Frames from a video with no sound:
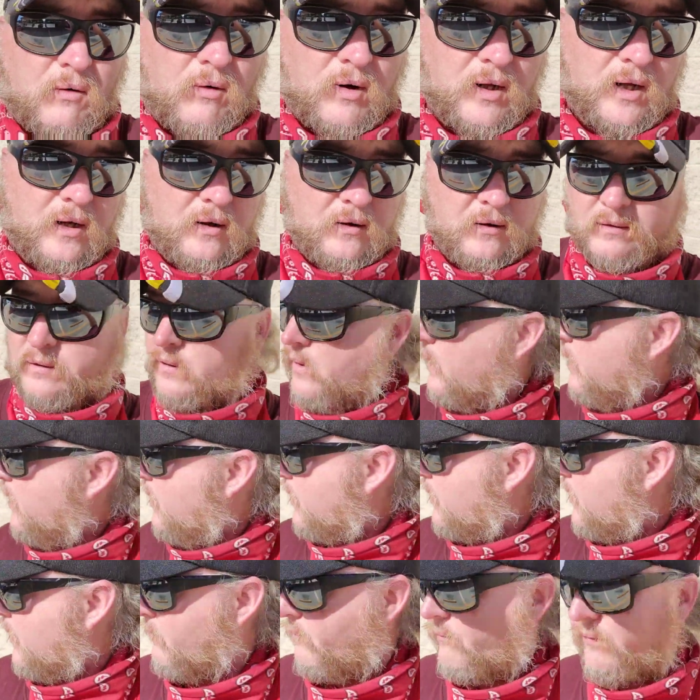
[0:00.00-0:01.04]
Well, I don't know how
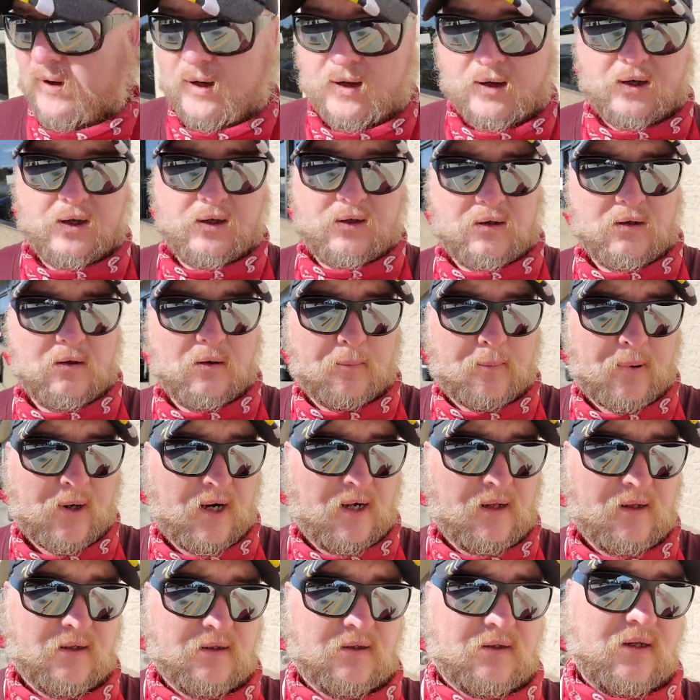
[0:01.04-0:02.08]
I keep finding these little
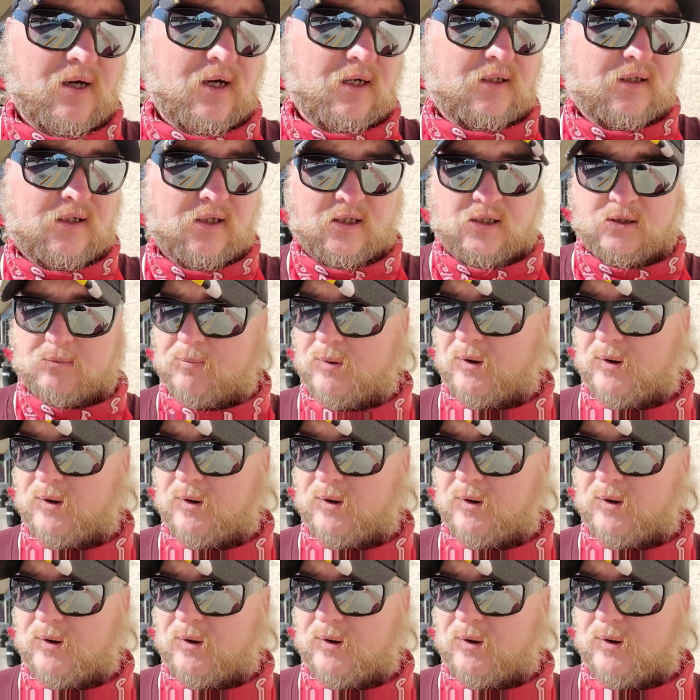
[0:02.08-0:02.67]
pilots like this,